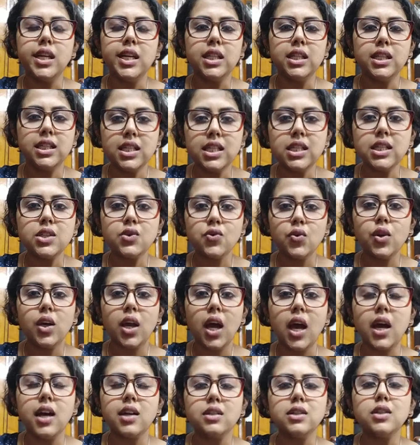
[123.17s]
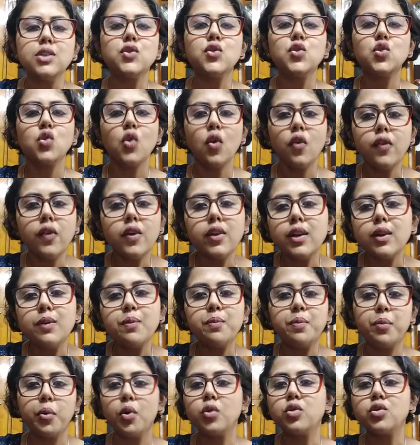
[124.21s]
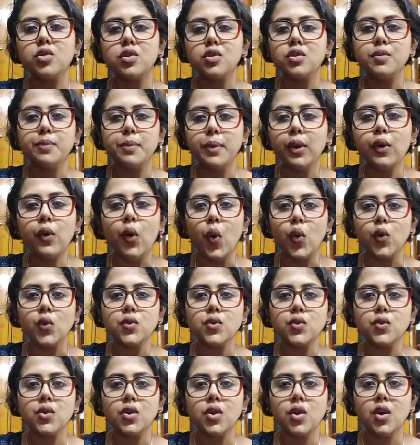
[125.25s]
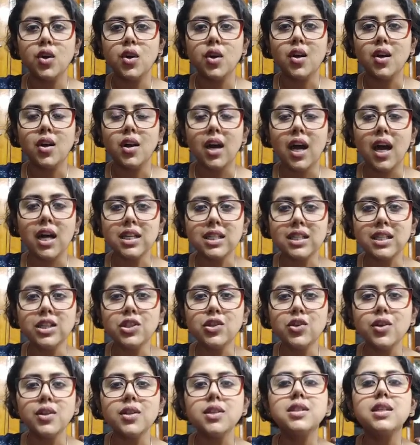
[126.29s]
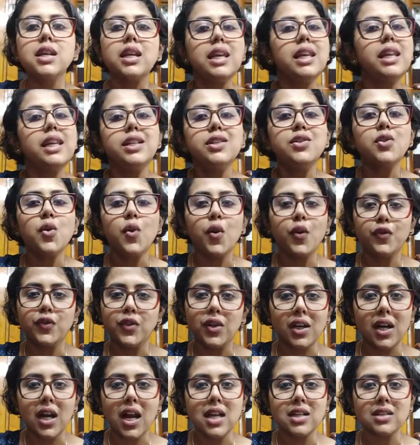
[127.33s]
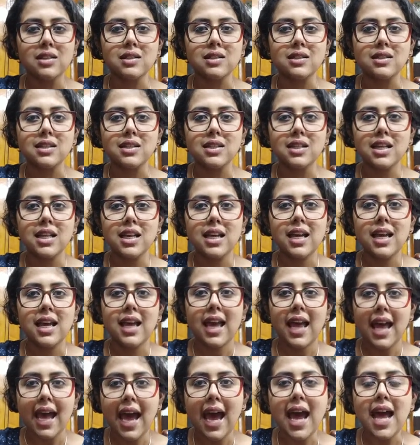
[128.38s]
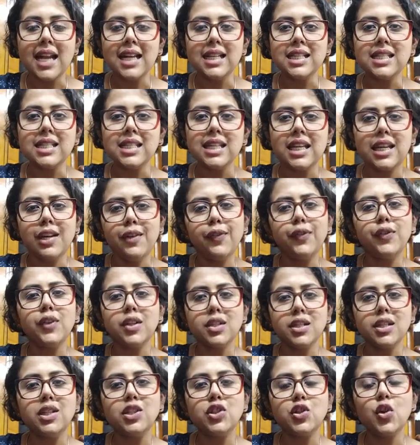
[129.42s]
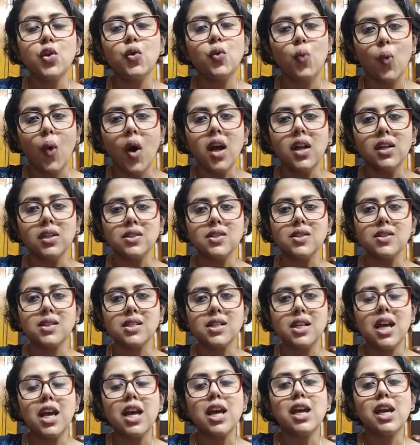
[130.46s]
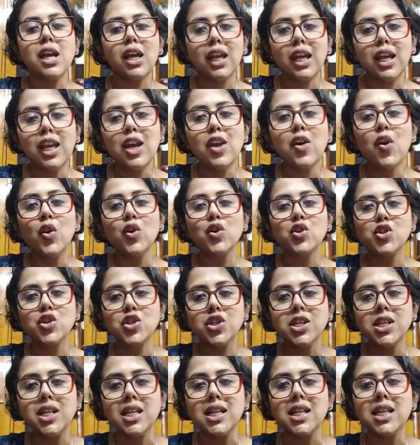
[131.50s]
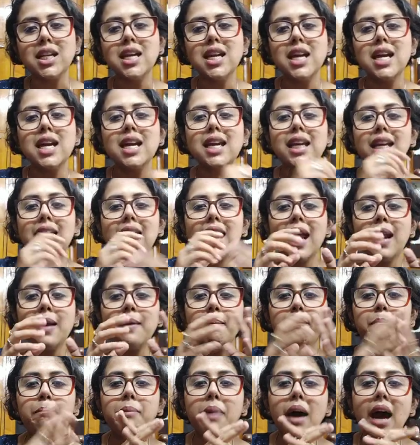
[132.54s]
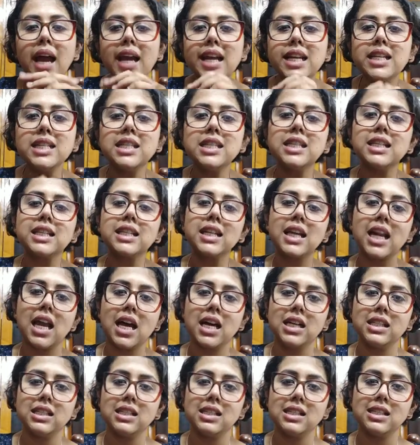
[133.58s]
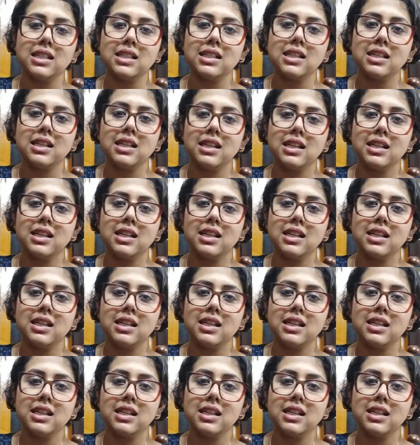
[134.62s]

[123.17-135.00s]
in this regard is so very important because a teacher is the leader of the class. And if the teacher wants, he or she can bind the class,